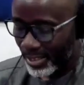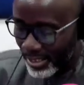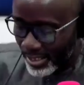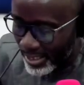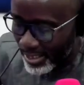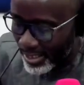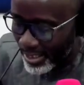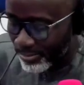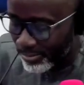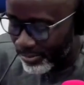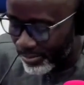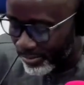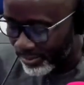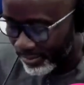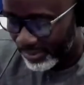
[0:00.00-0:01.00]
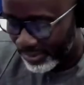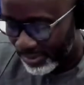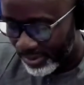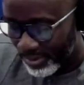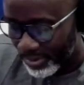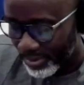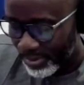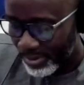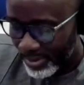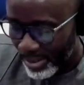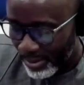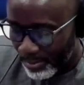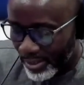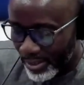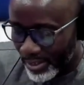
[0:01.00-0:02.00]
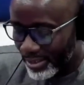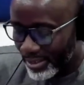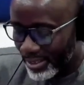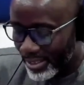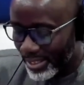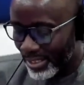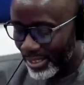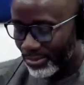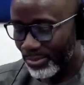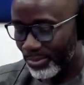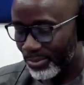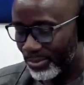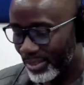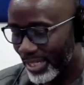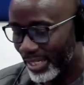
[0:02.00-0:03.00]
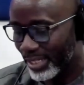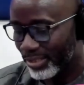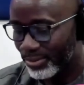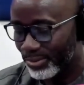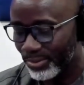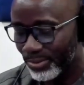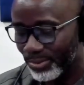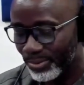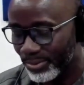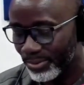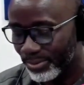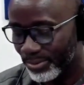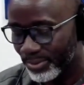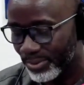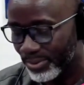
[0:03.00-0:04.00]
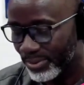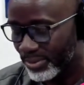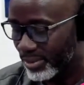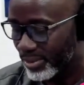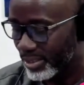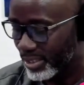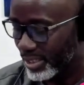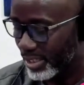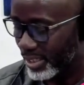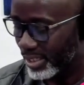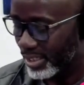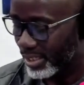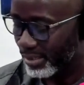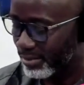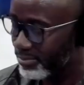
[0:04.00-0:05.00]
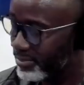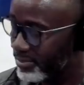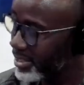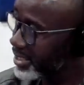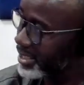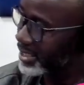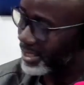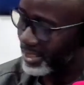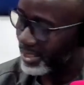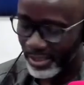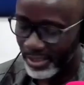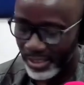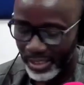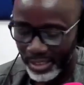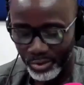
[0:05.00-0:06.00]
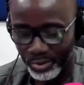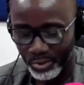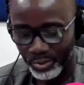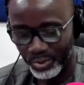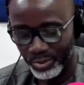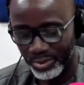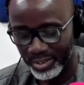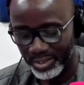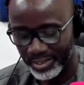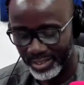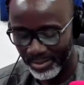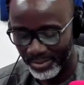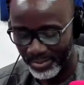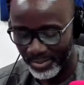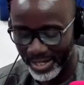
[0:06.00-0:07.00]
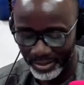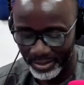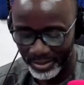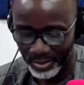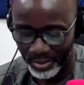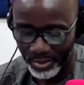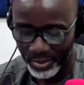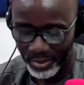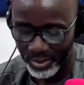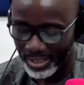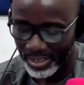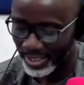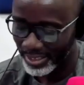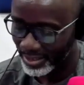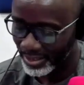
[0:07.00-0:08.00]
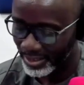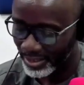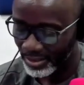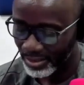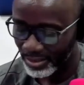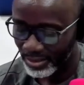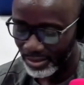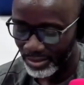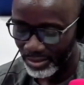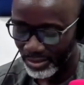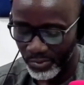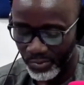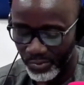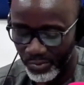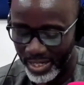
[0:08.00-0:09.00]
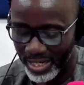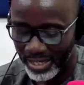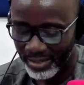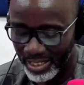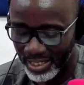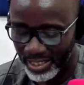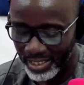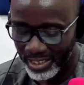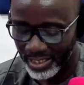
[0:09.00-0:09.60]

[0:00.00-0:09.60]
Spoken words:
come to the point that we will try to make a conclusion, summarize all that we have done.